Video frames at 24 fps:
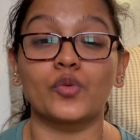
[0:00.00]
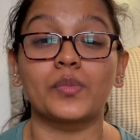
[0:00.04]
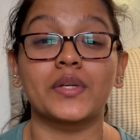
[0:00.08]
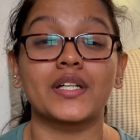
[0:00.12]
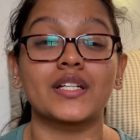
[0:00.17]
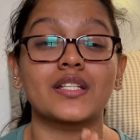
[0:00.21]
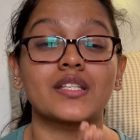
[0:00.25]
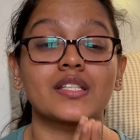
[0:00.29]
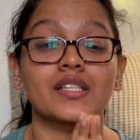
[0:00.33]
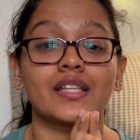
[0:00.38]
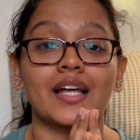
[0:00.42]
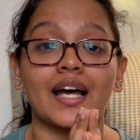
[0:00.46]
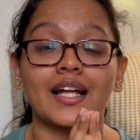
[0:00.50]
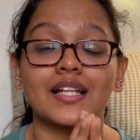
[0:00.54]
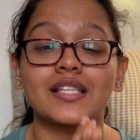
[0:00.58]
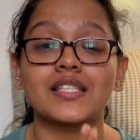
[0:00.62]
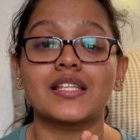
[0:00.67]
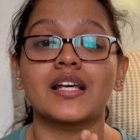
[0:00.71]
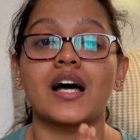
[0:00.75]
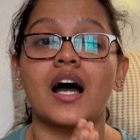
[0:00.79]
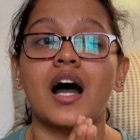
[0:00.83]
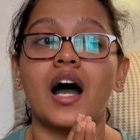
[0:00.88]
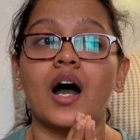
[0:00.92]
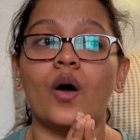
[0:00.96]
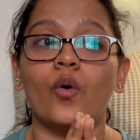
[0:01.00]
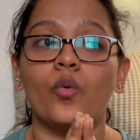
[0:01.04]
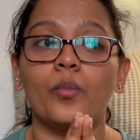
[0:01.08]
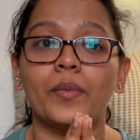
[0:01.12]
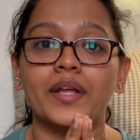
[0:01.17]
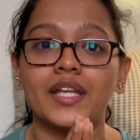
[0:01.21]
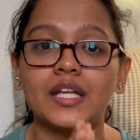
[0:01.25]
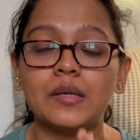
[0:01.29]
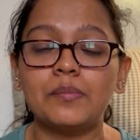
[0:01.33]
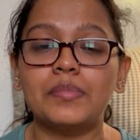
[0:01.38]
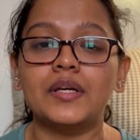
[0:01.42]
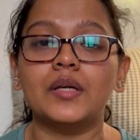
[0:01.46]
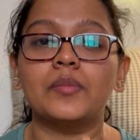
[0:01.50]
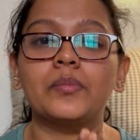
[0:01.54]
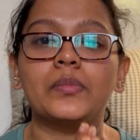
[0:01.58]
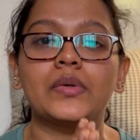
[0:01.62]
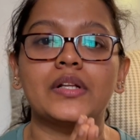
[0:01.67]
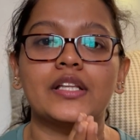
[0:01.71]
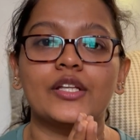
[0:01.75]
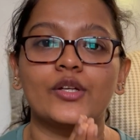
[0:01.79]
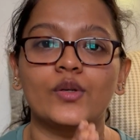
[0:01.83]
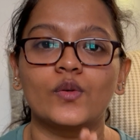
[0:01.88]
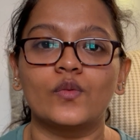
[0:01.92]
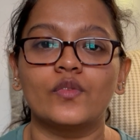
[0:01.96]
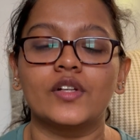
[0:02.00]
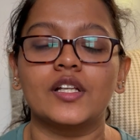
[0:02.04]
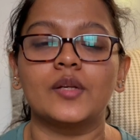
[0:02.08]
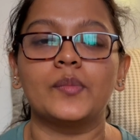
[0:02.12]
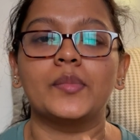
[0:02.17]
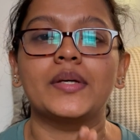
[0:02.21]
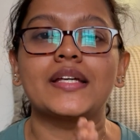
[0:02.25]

because that's how many people you will